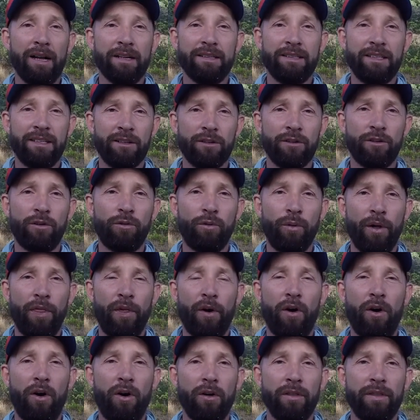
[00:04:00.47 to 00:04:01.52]
deal with
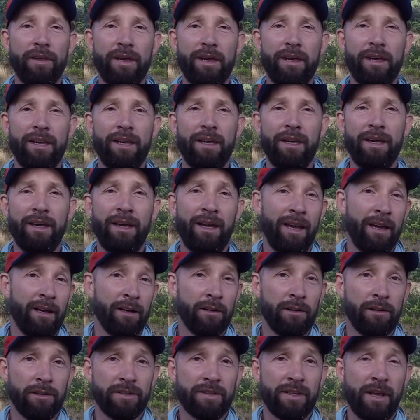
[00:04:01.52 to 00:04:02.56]
all the
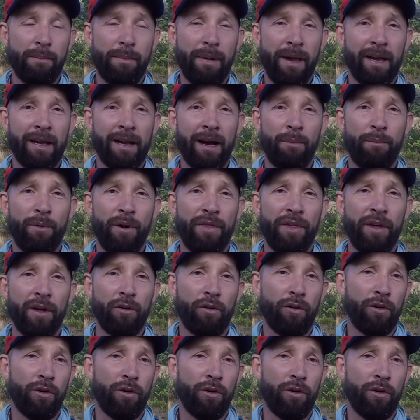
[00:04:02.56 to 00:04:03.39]
hills that may come with it,